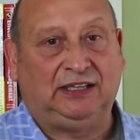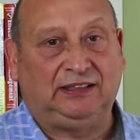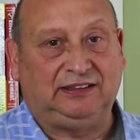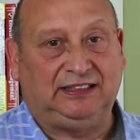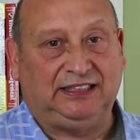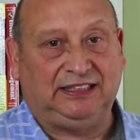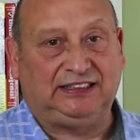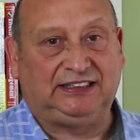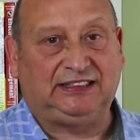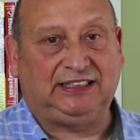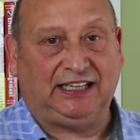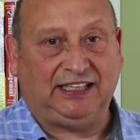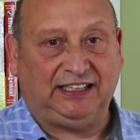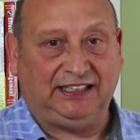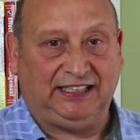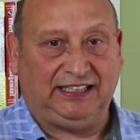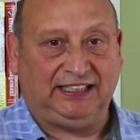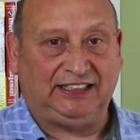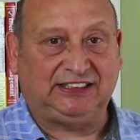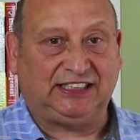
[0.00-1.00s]
these
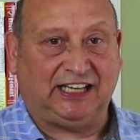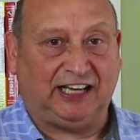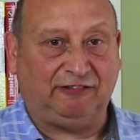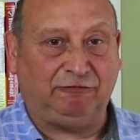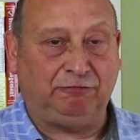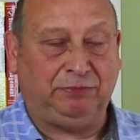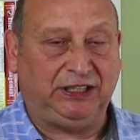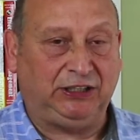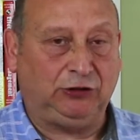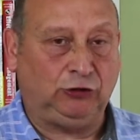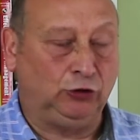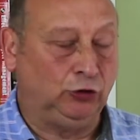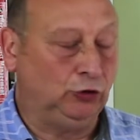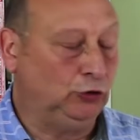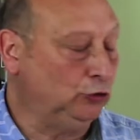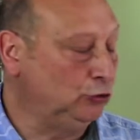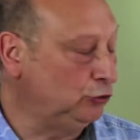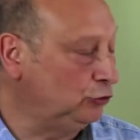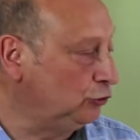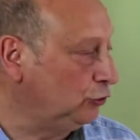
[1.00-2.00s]
techniques have been
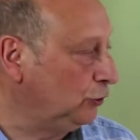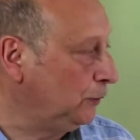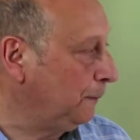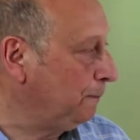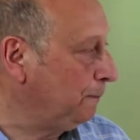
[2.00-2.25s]
used.